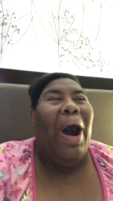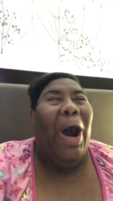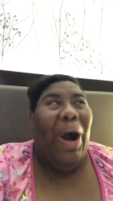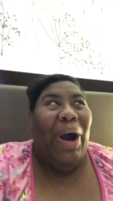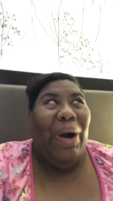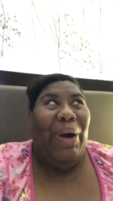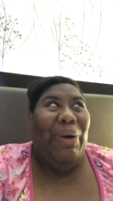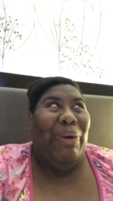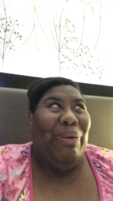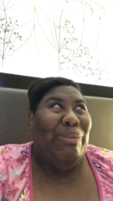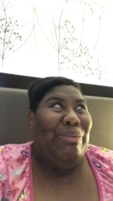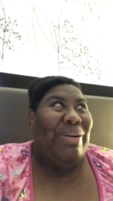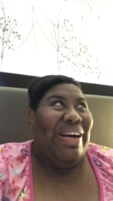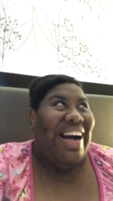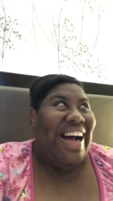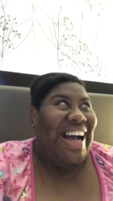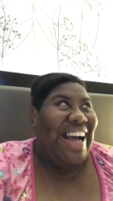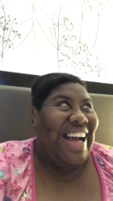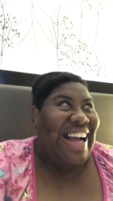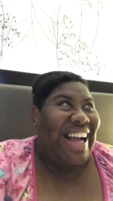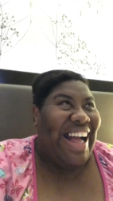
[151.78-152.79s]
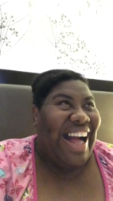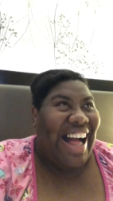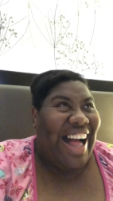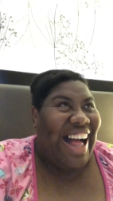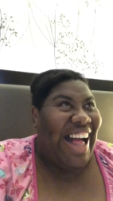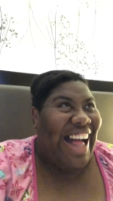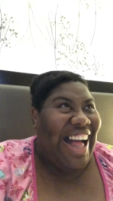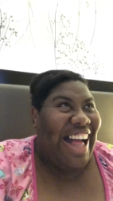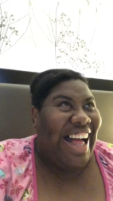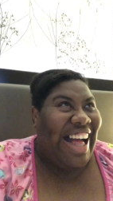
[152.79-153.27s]
Oh my
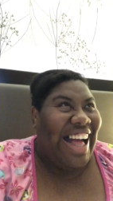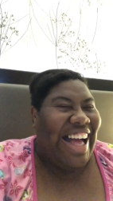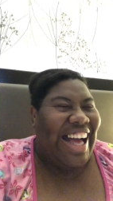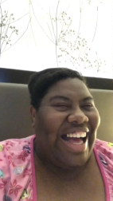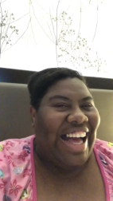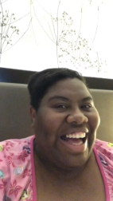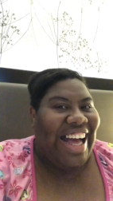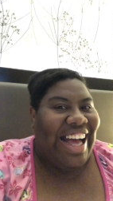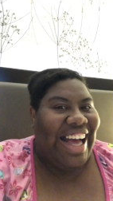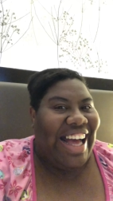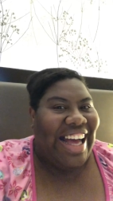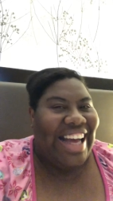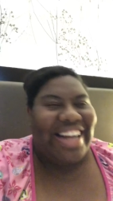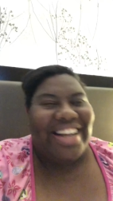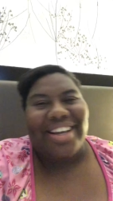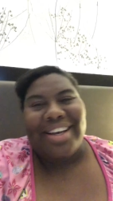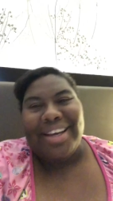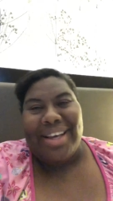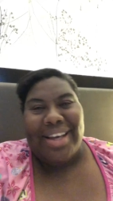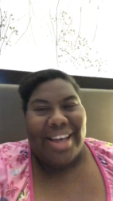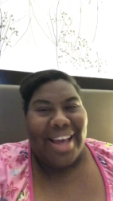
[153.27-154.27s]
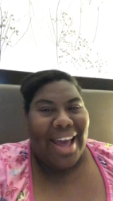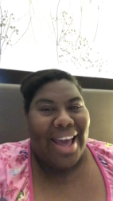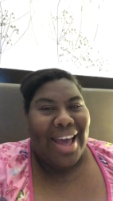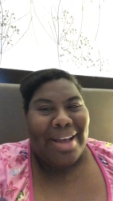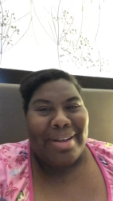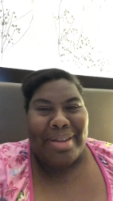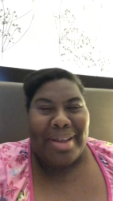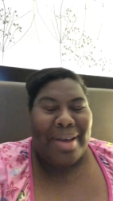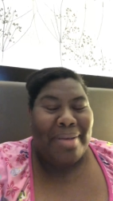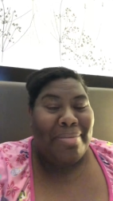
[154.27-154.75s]
God.
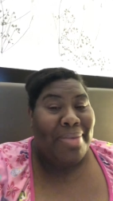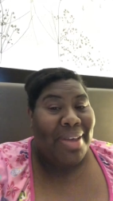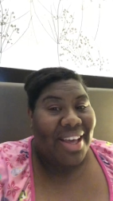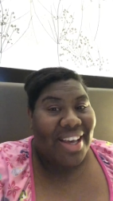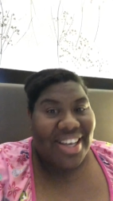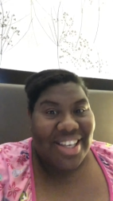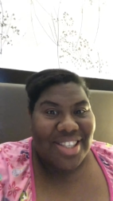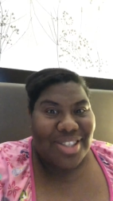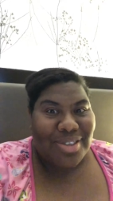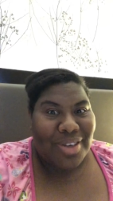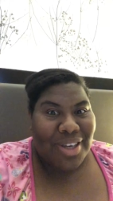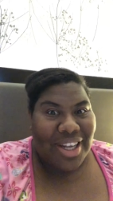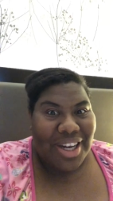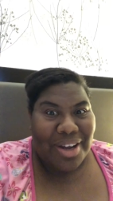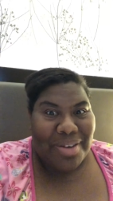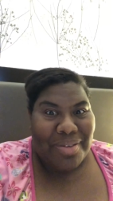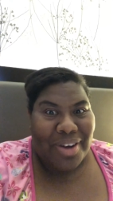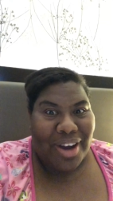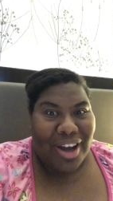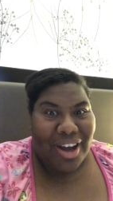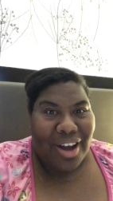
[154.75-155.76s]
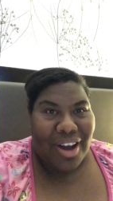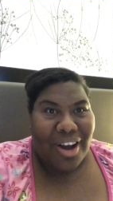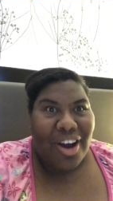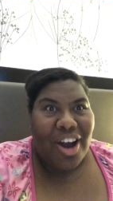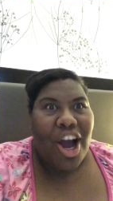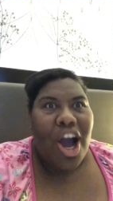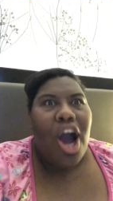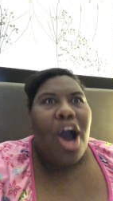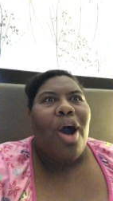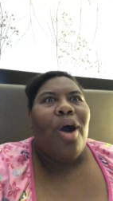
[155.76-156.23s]
And the biggest one of
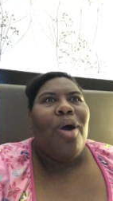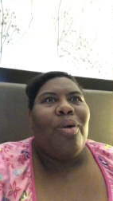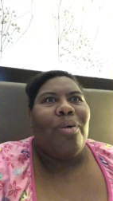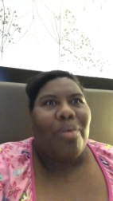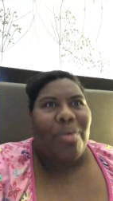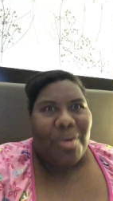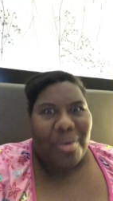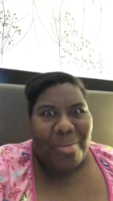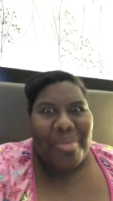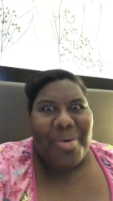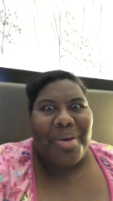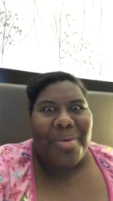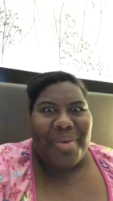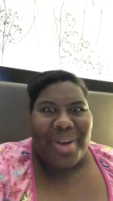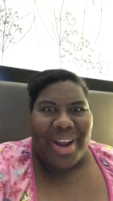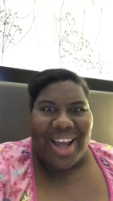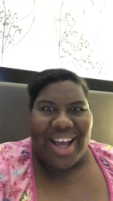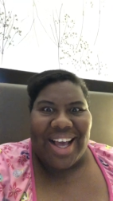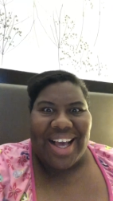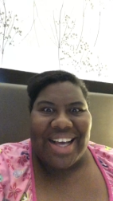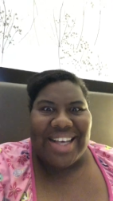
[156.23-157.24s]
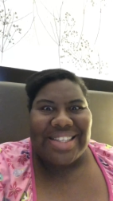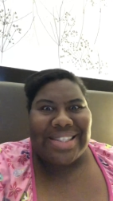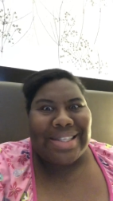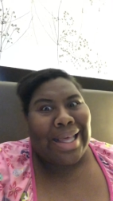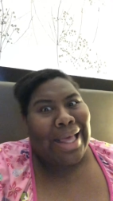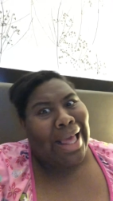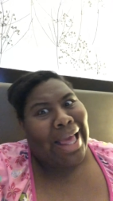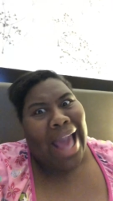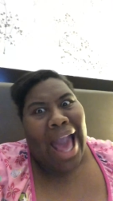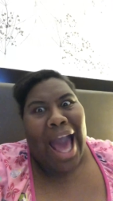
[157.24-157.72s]
all, Roman Reigns
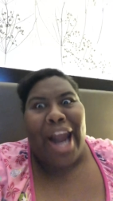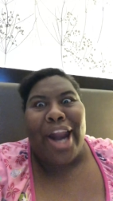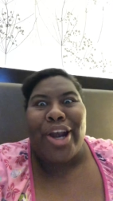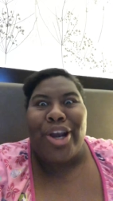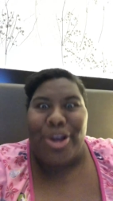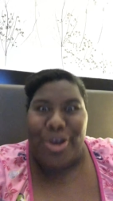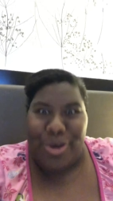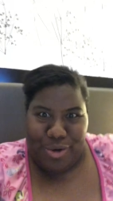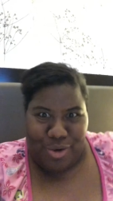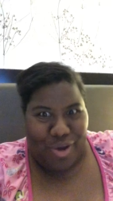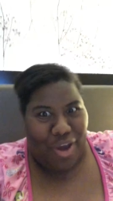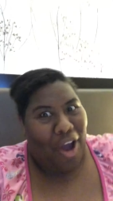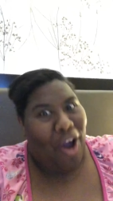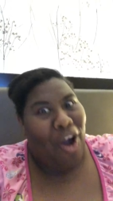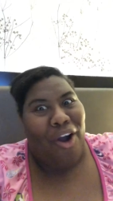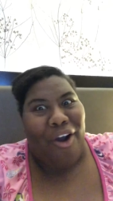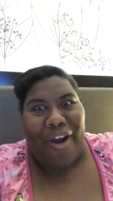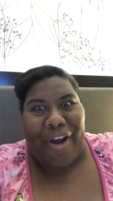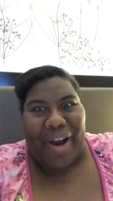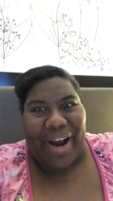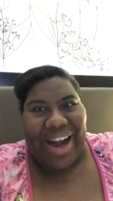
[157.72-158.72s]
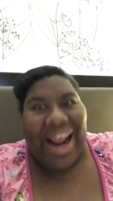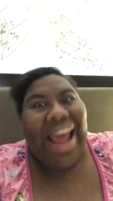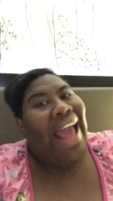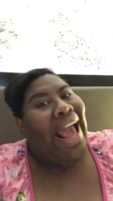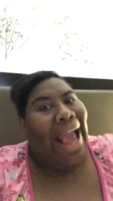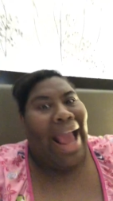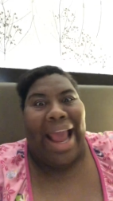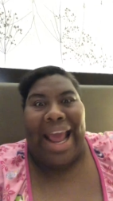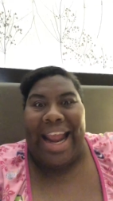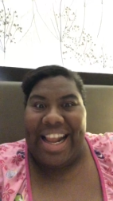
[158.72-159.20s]
got a new yard,
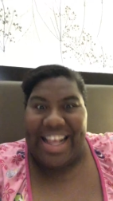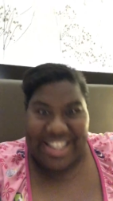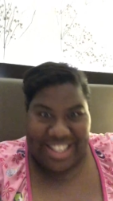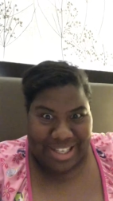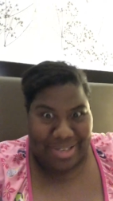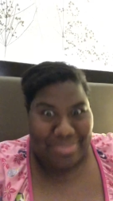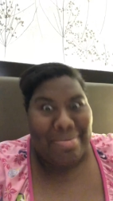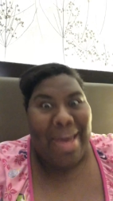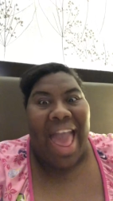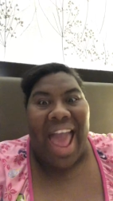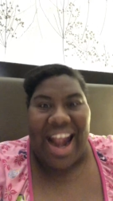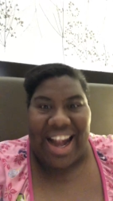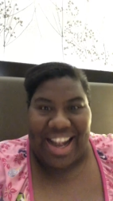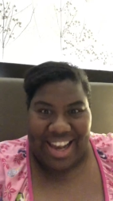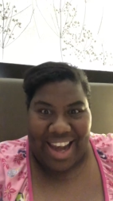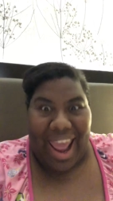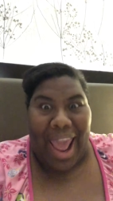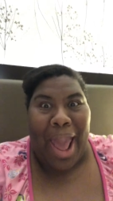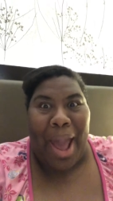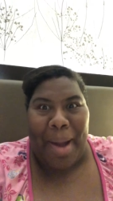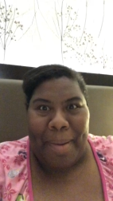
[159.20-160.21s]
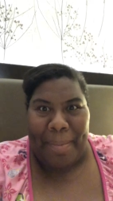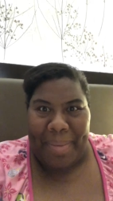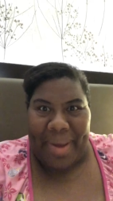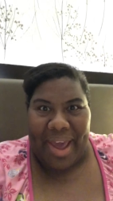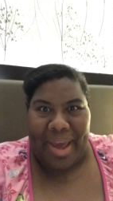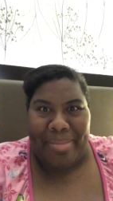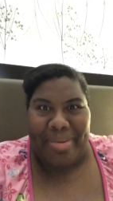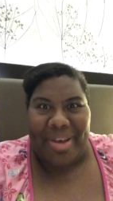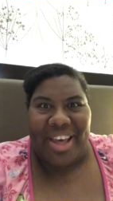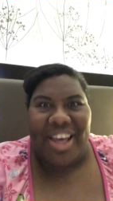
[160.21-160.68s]
and it's SmackDown,
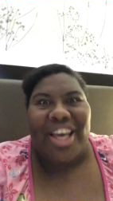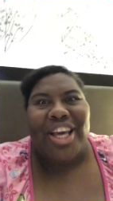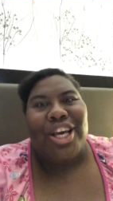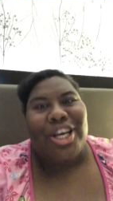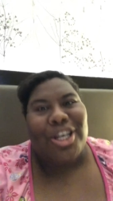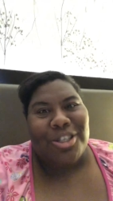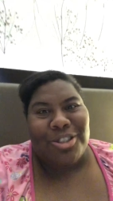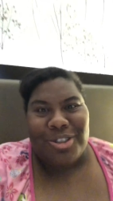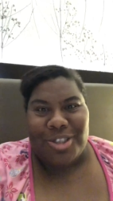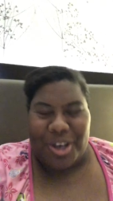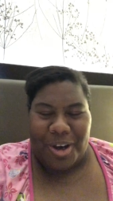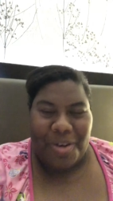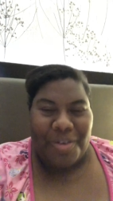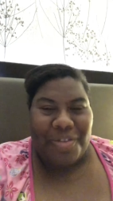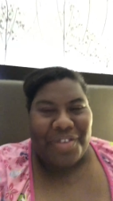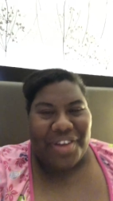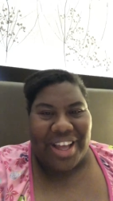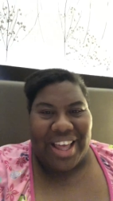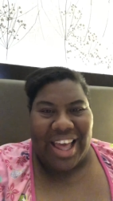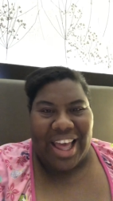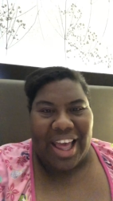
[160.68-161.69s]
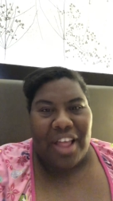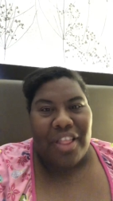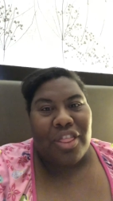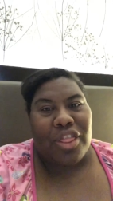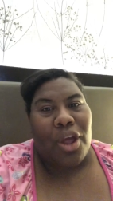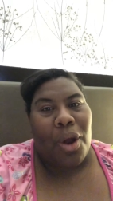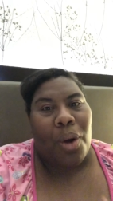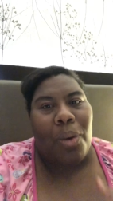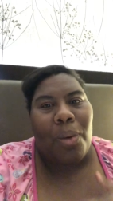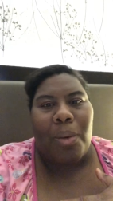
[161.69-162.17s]
baby. Don't
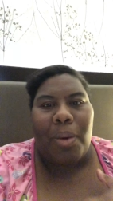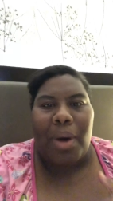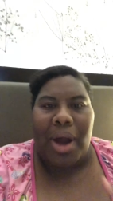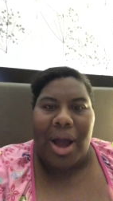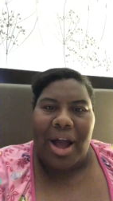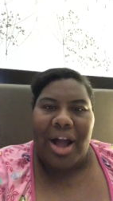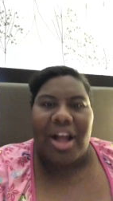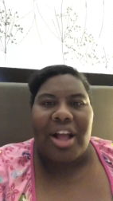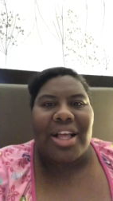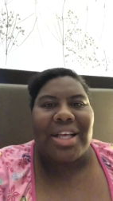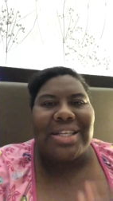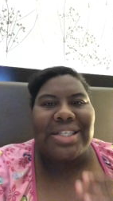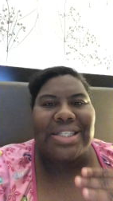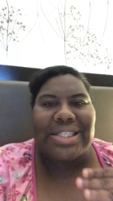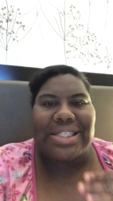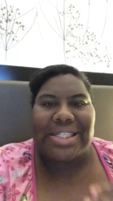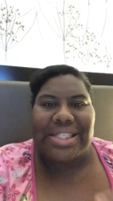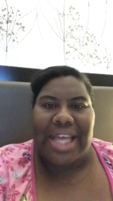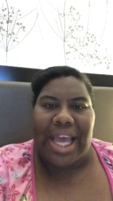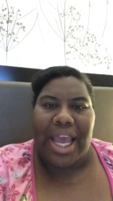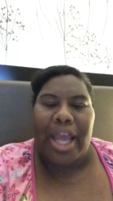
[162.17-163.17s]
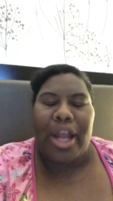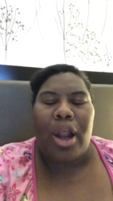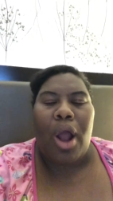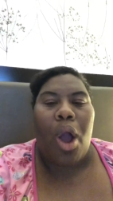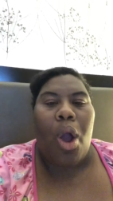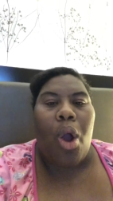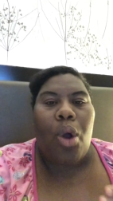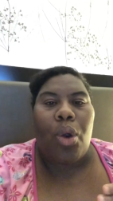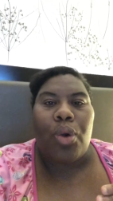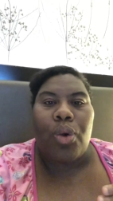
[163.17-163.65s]
forget, The Rock stayed
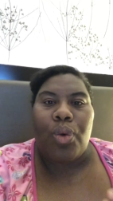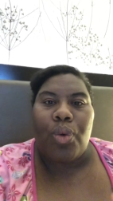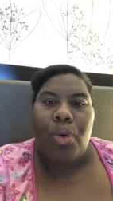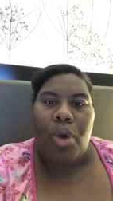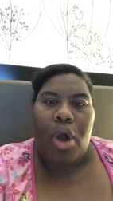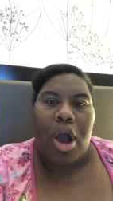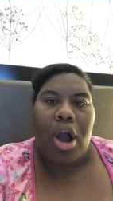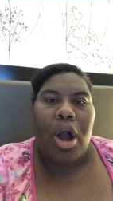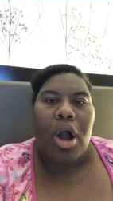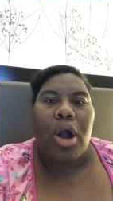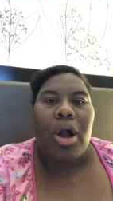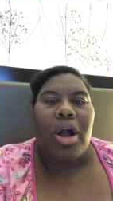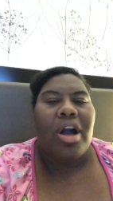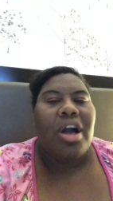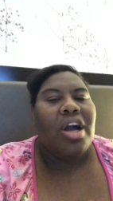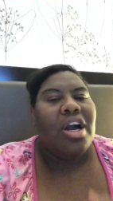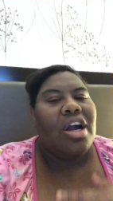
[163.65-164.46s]
on Raw,